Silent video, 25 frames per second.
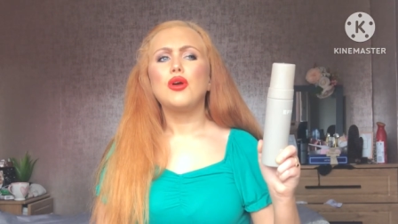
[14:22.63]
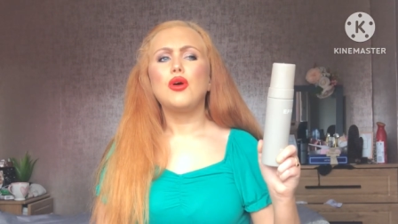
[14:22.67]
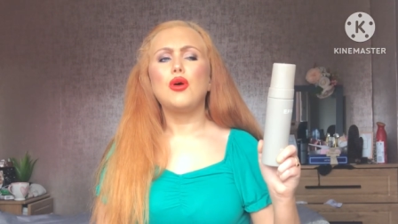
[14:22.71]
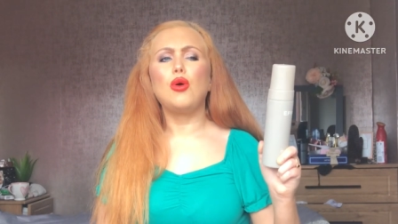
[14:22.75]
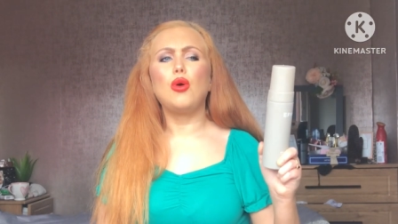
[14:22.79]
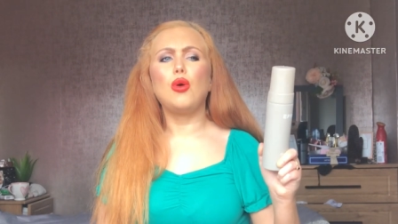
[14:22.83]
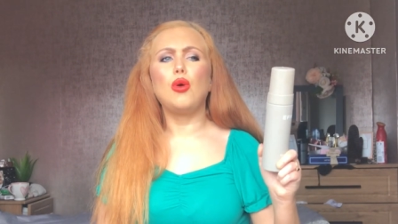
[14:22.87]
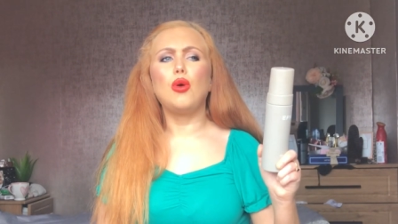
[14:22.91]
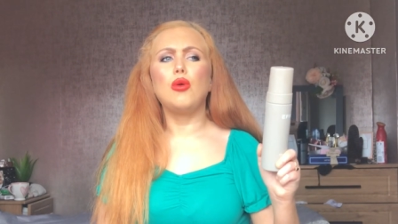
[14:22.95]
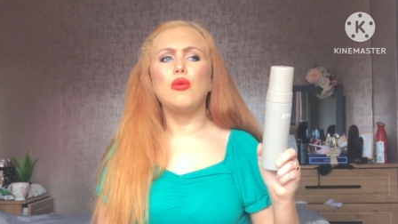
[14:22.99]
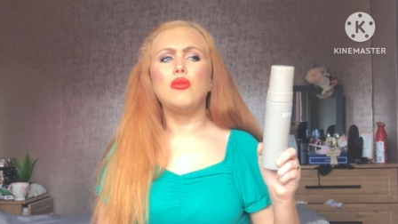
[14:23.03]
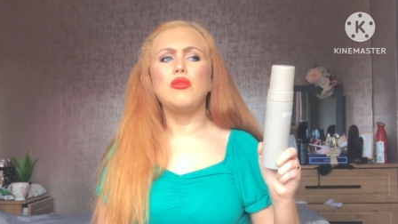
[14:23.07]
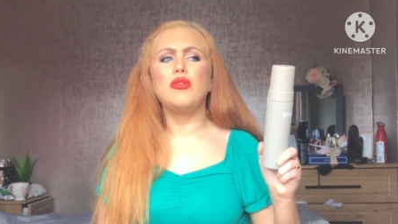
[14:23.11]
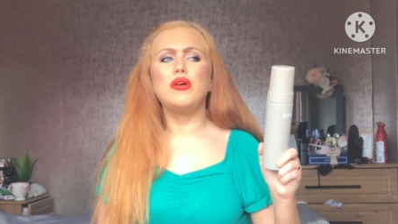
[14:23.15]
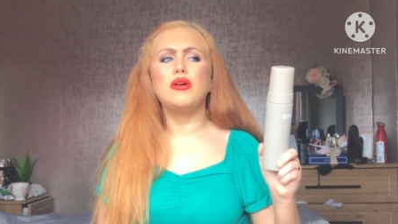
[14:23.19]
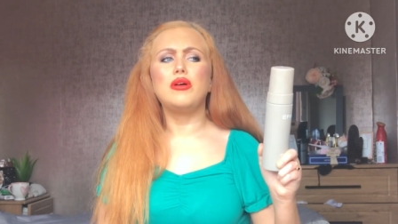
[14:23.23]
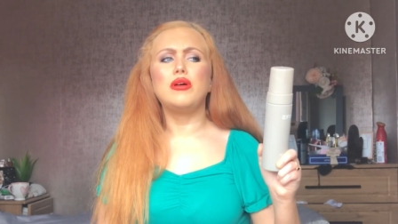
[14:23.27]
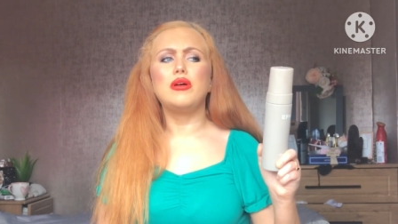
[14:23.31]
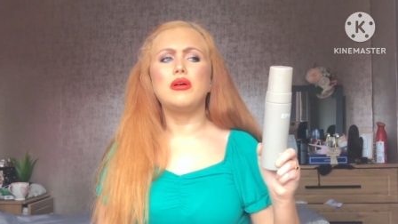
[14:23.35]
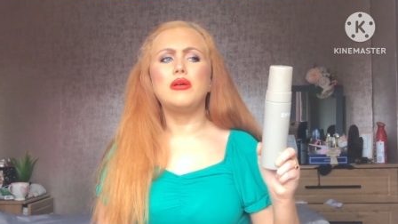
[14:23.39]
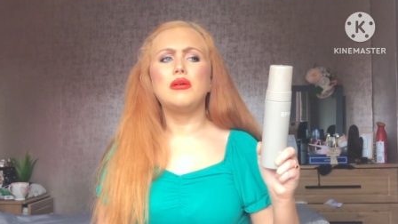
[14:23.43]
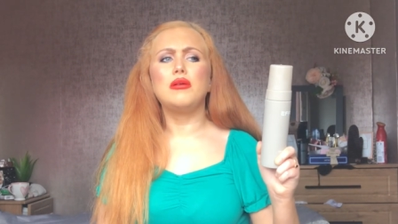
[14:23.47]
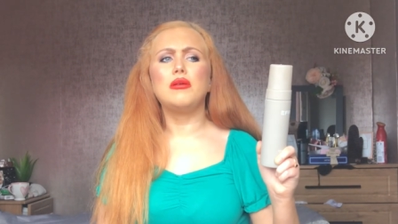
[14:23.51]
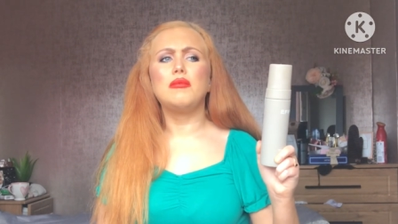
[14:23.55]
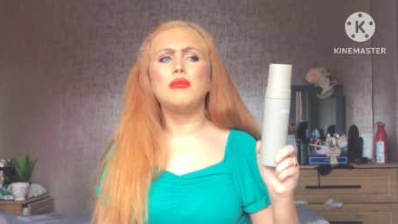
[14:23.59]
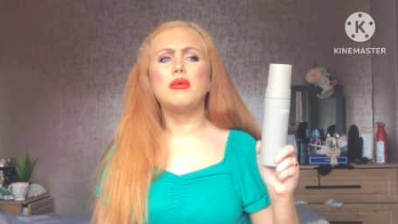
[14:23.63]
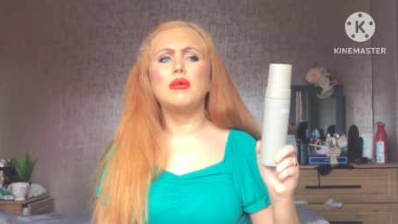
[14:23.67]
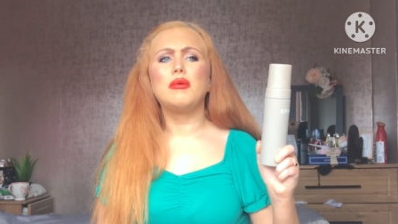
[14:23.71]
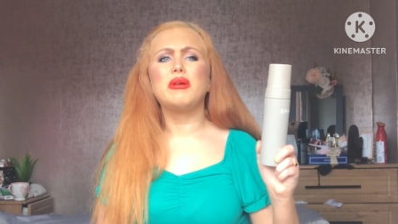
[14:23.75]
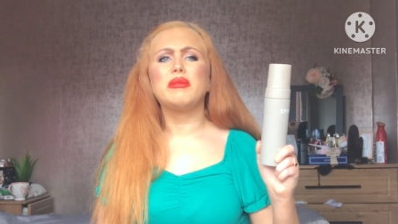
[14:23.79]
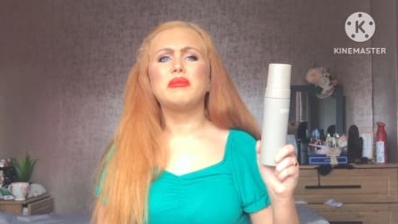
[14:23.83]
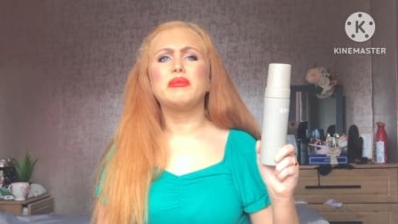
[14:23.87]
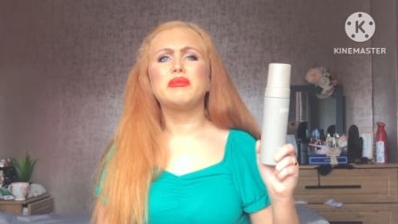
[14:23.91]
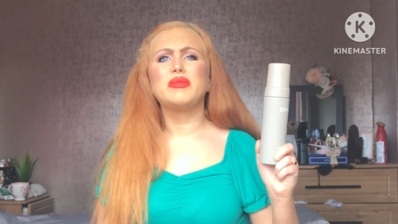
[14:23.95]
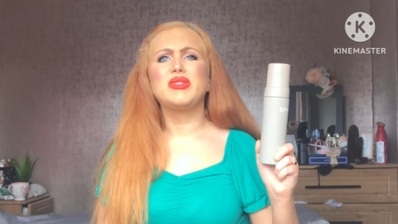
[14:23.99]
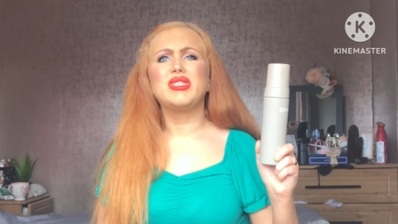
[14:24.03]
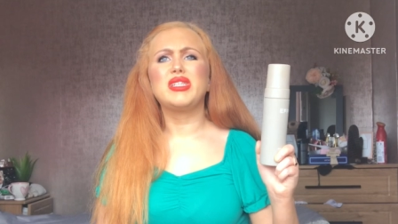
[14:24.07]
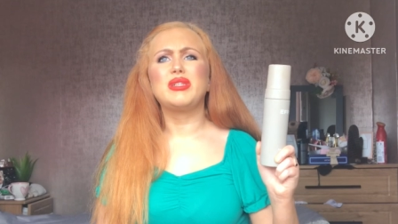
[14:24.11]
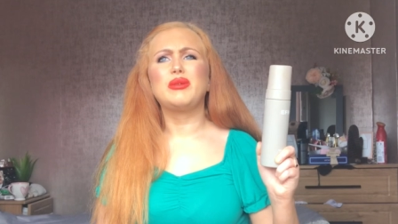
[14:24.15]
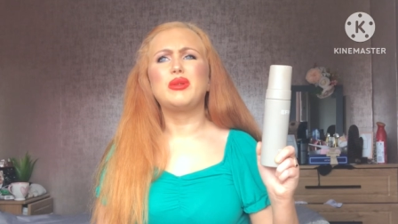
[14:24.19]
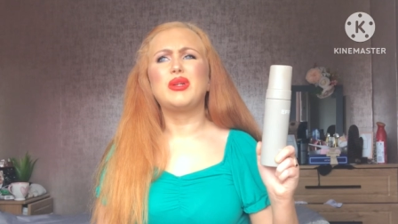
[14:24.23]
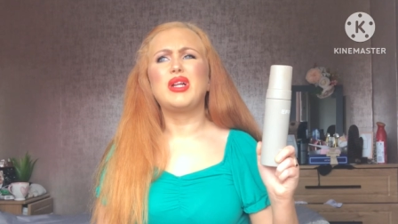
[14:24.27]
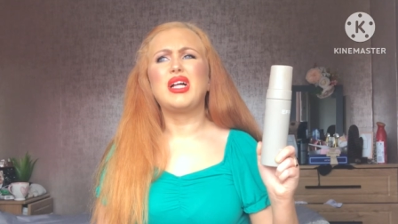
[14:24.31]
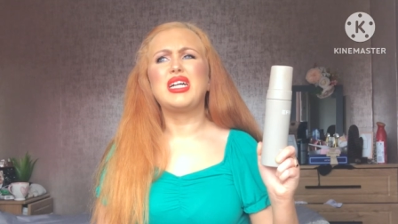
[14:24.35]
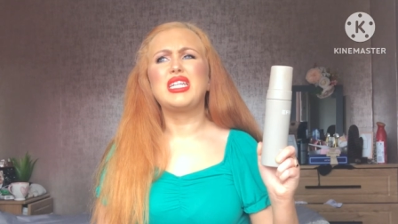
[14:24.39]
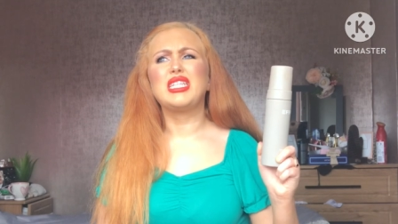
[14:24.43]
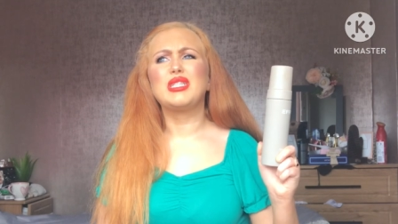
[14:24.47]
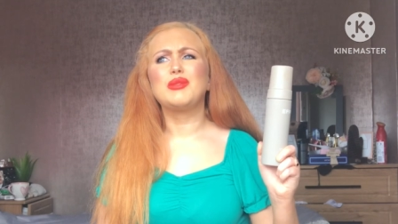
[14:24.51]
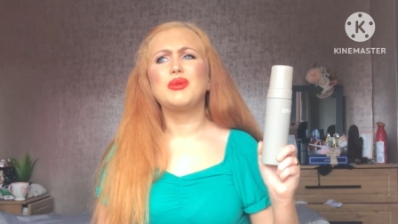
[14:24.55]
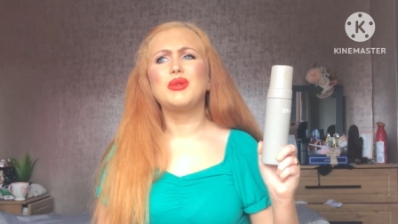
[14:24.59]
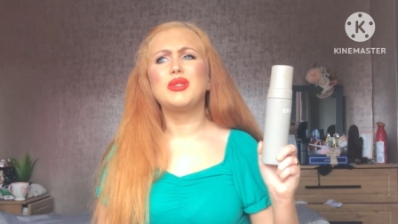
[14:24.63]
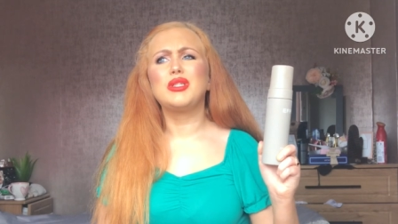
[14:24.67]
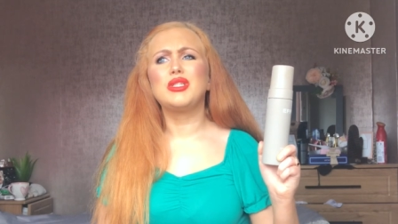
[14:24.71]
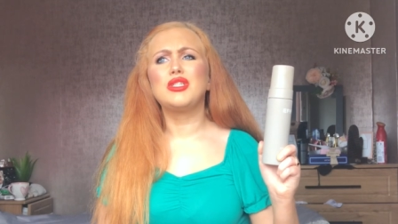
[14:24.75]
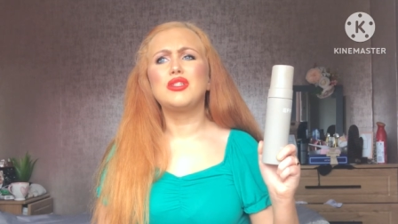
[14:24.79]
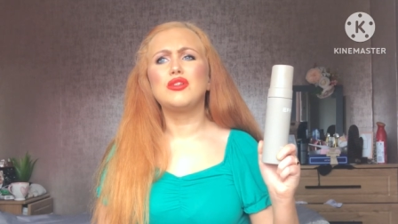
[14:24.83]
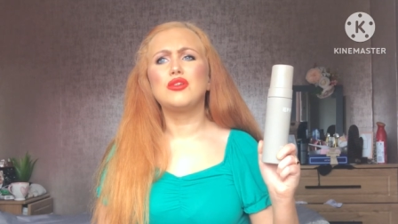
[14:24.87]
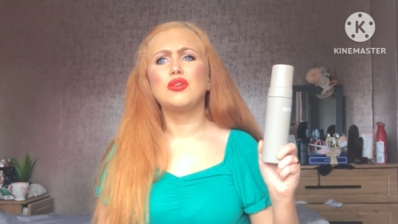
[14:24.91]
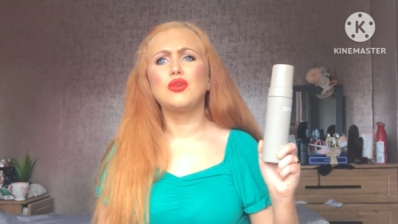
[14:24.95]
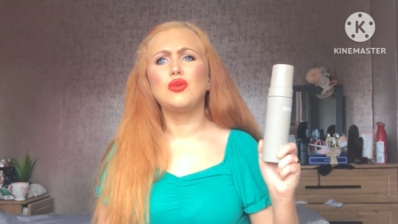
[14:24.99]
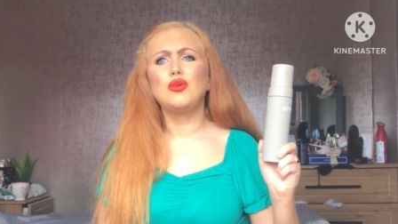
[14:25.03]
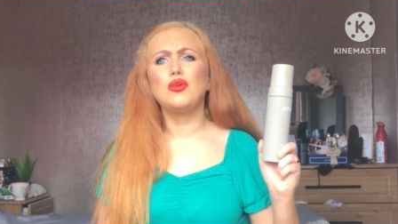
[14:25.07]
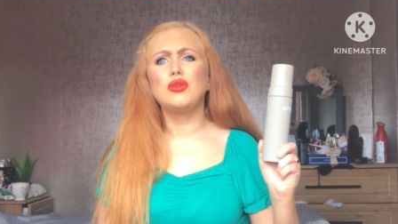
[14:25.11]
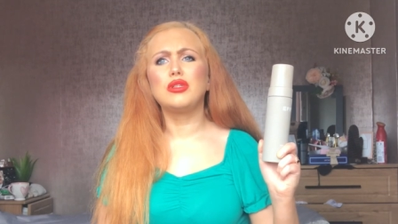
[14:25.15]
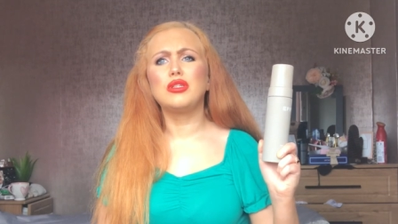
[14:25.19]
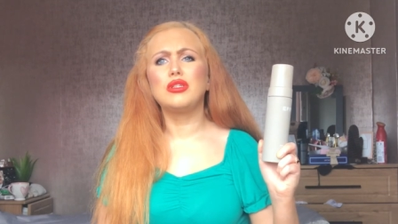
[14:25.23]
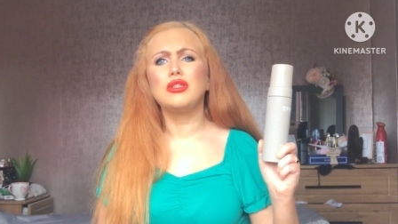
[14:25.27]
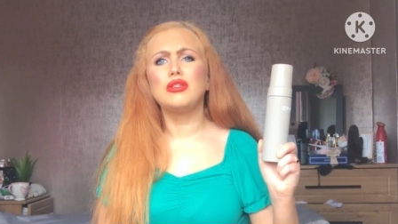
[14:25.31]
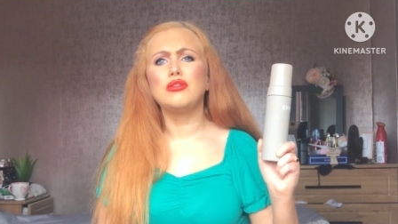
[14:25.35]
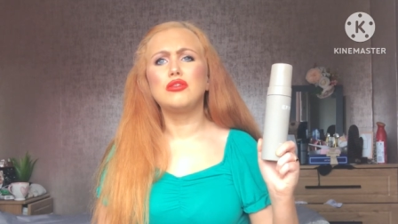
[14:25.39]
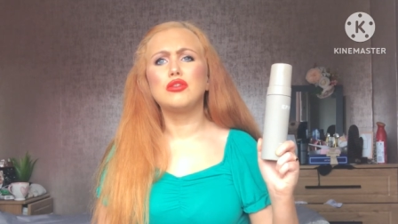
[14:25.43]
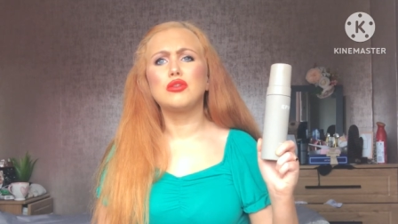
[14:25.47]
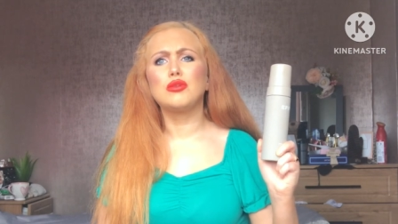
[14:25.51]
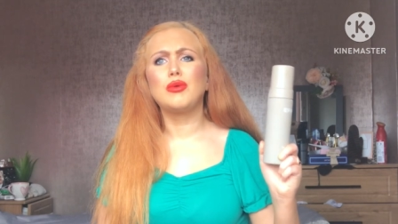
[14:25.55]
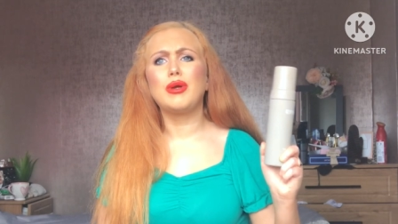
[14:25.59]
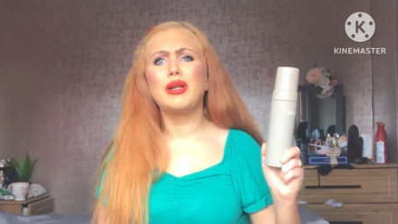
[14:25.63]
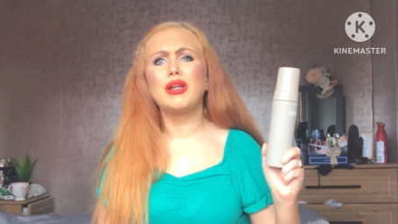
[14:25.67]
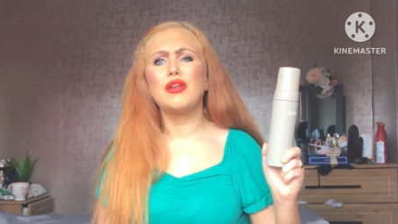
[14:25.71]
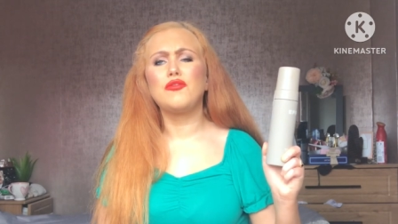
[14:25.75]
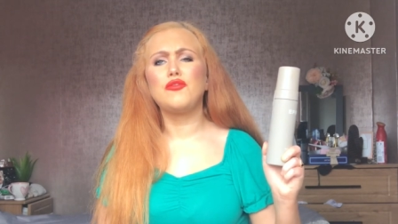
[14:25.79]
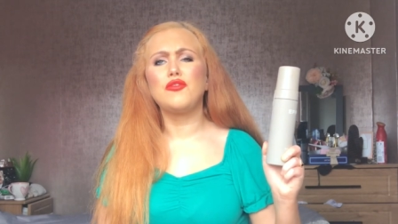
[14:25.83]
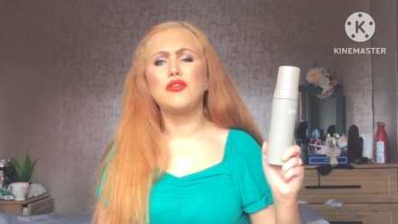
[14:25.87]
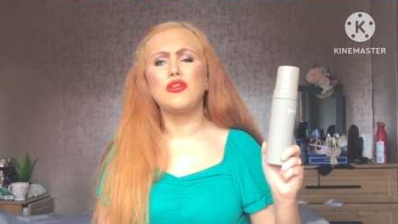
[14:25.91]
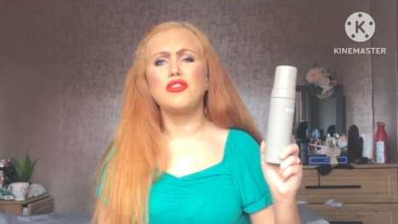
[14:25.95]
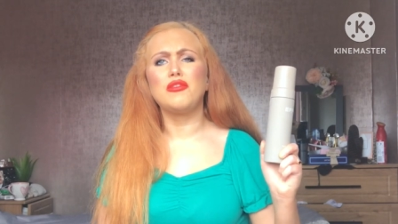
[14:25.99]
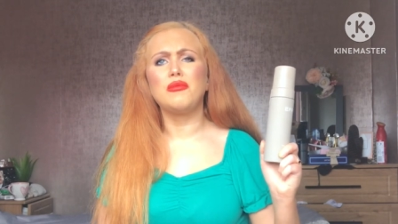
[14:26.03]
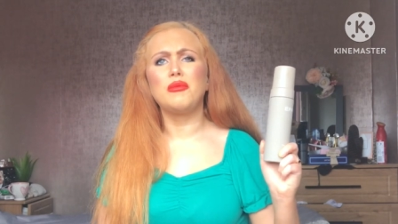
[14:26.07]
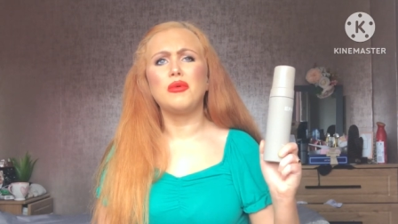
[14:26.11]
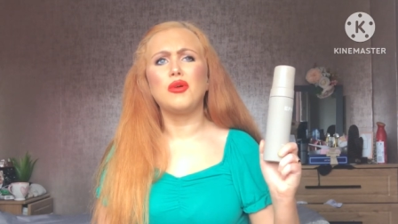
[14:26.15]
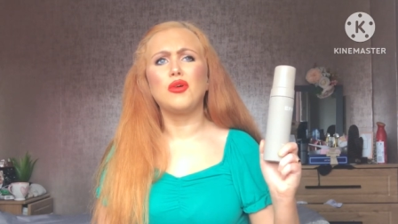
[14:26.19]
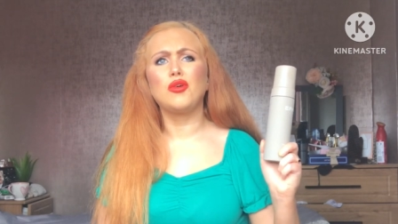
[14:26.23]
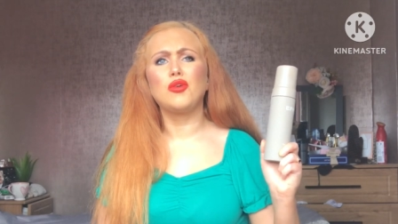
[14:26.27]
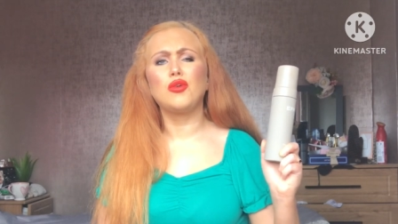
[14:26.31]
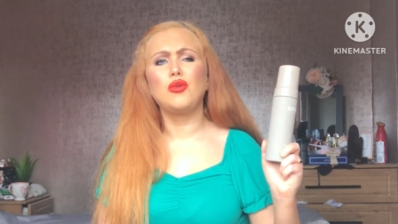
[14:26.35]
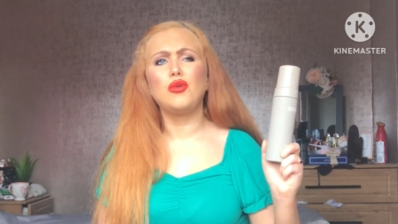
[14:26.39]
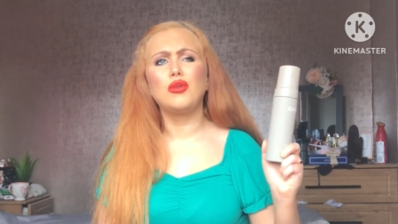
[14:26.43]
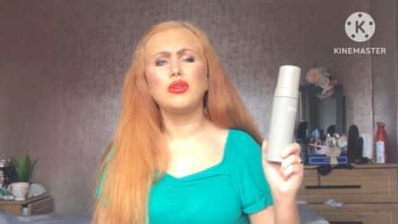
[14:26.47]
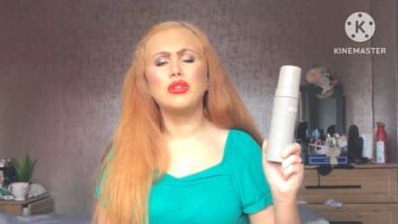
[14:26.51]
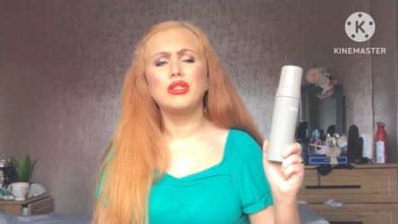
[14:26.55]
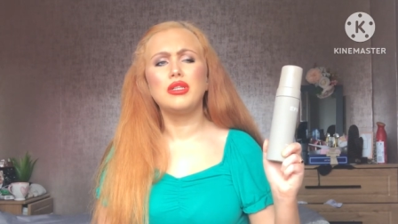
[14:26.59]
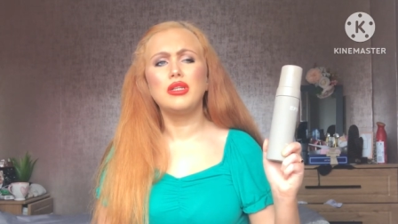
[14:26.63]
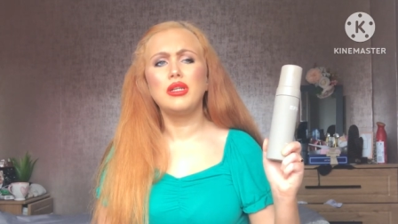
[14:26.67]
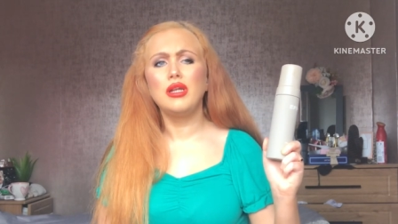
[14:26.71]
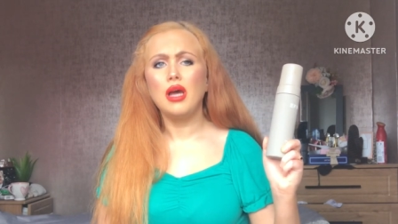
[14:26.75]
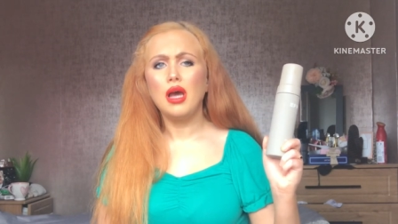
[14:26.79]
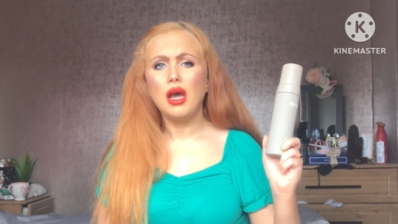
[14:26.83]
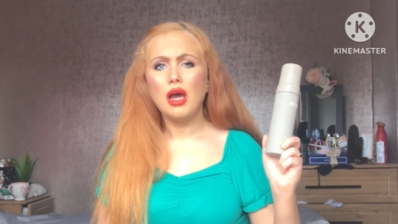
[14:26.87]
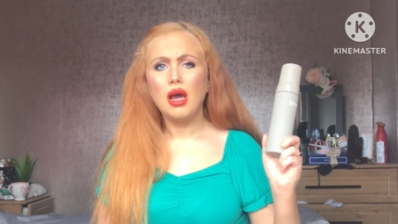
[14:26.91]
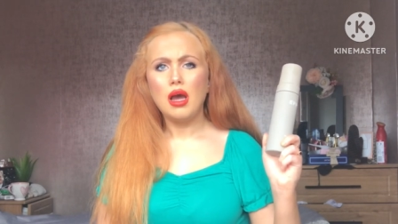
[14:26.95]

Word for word: Or the, let me see what else ones are golden. There's quite a few of them that are golden.